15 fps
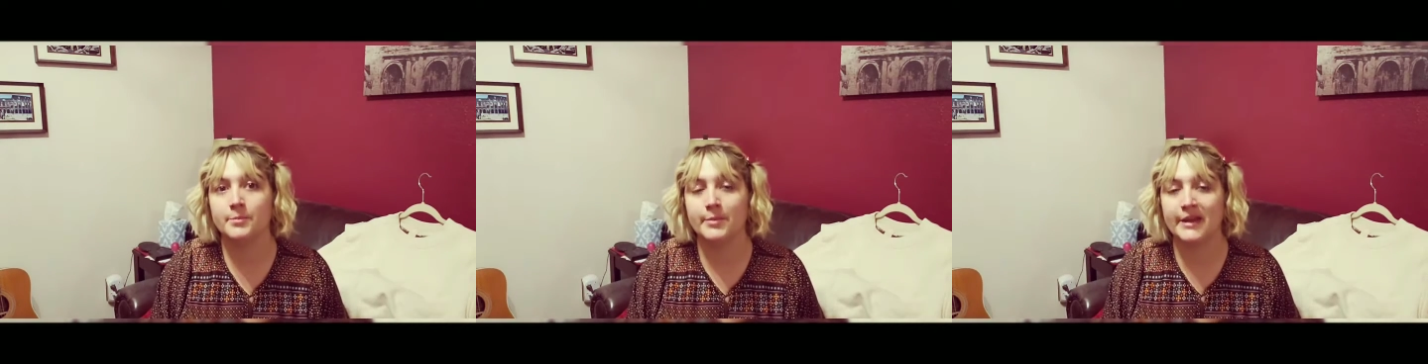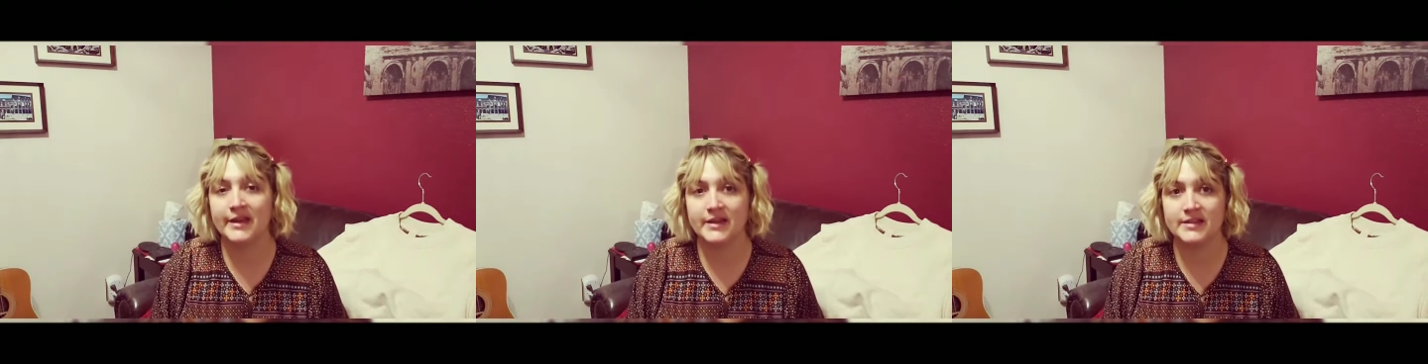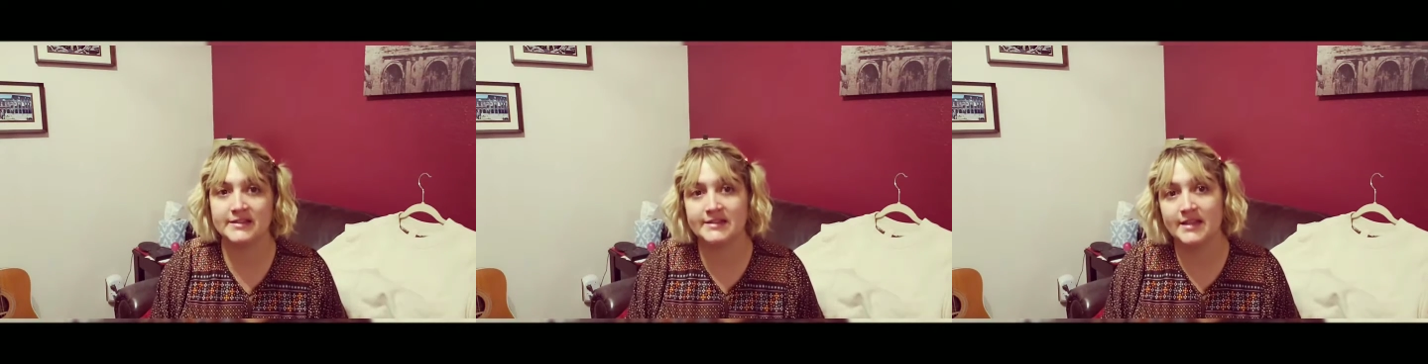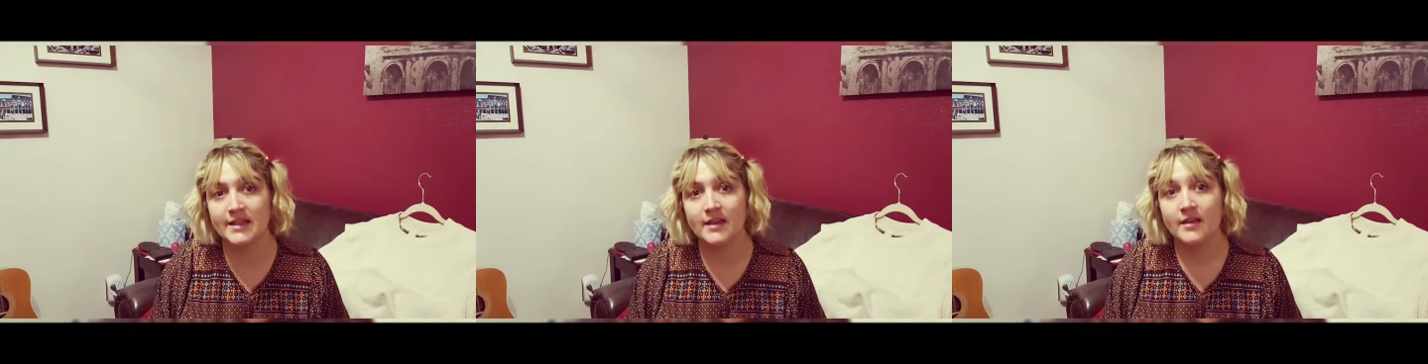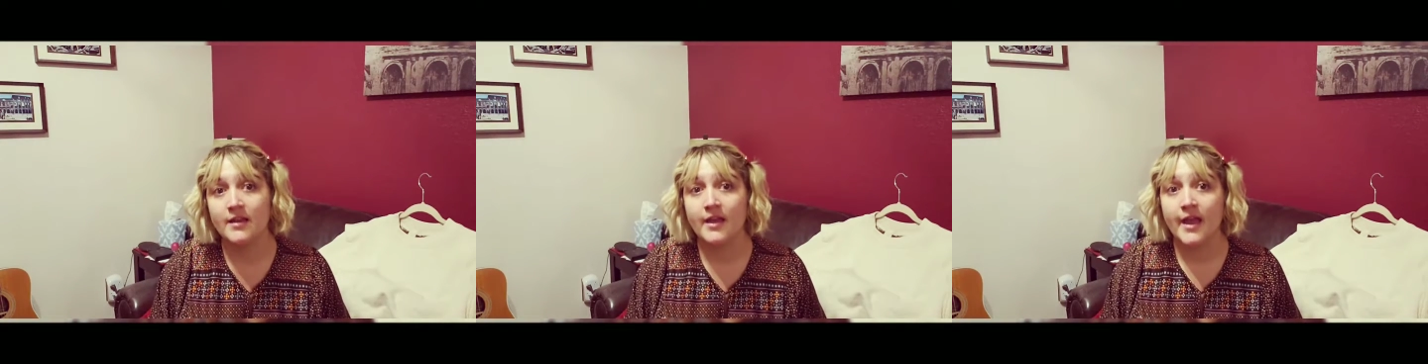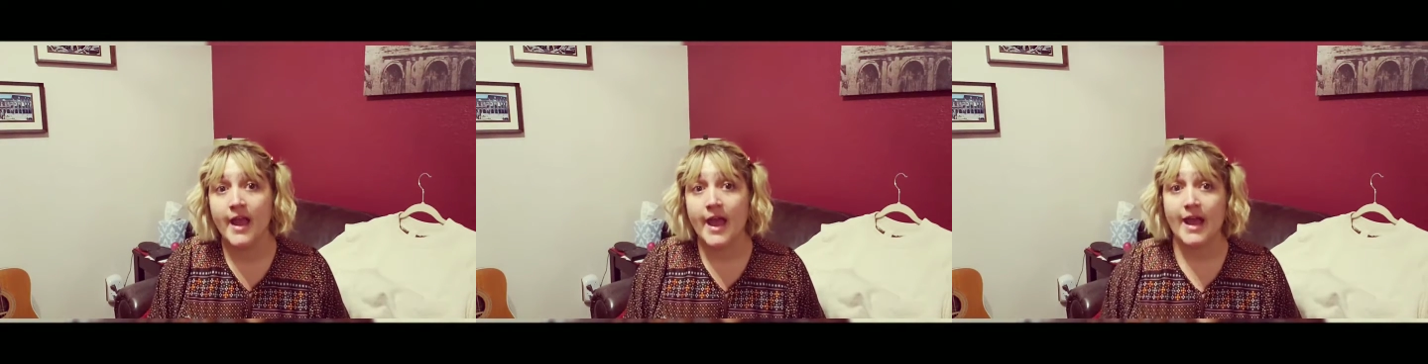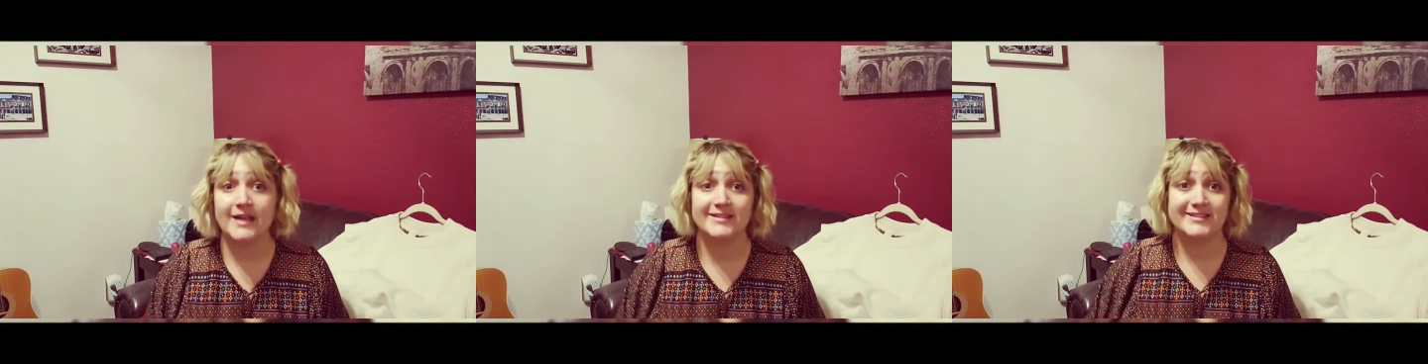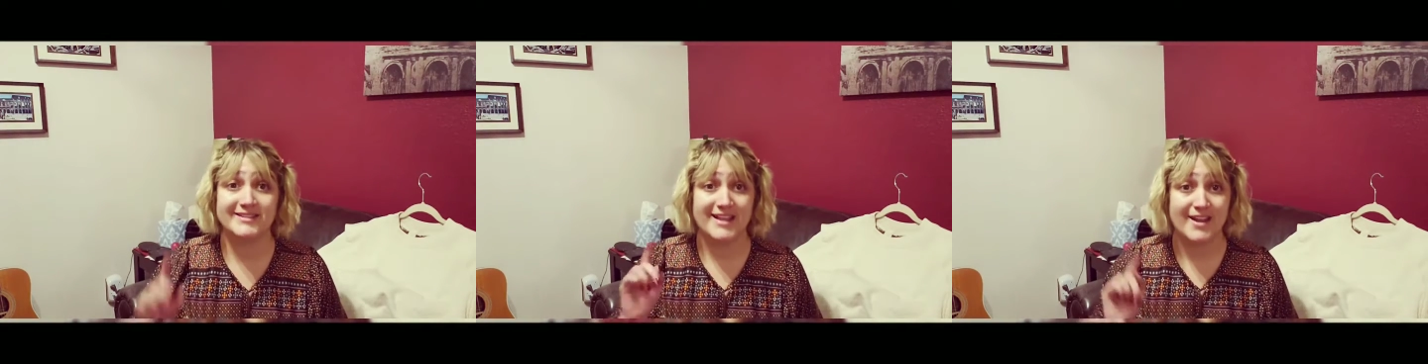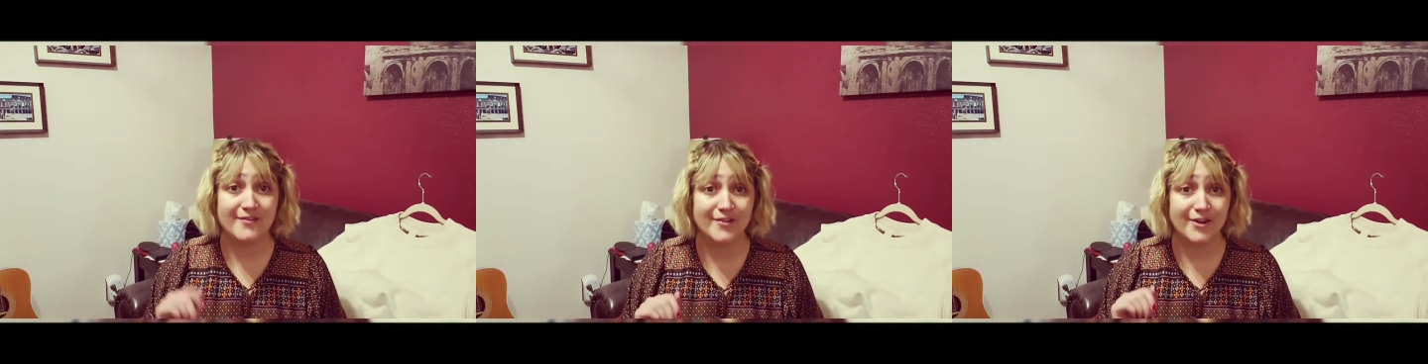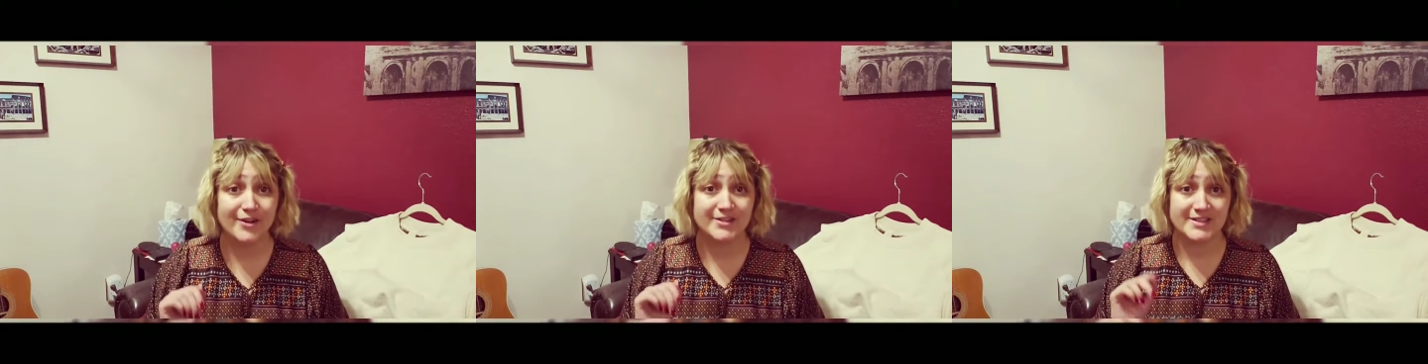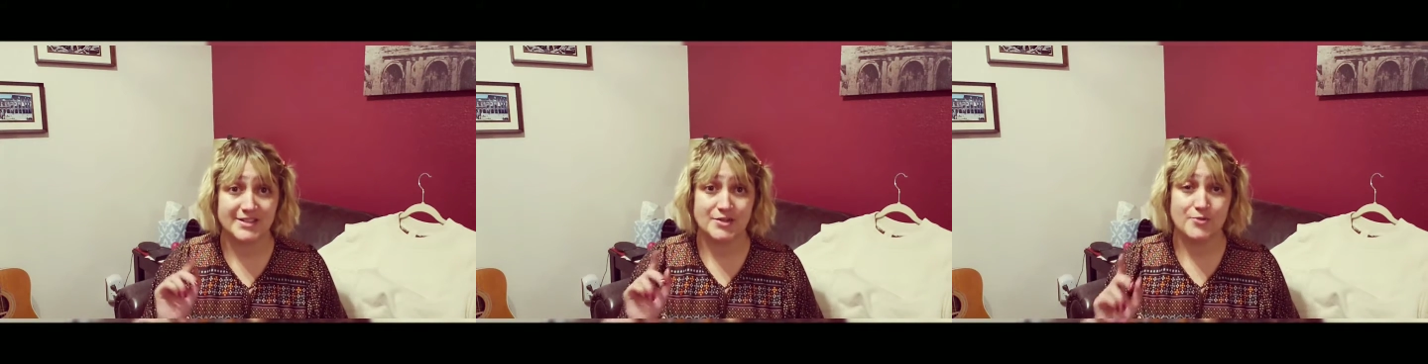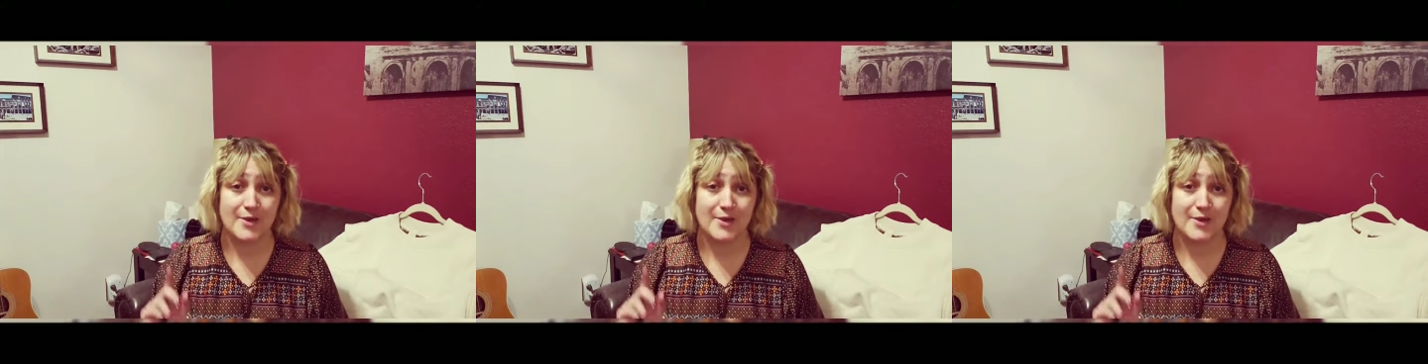because at Savers in New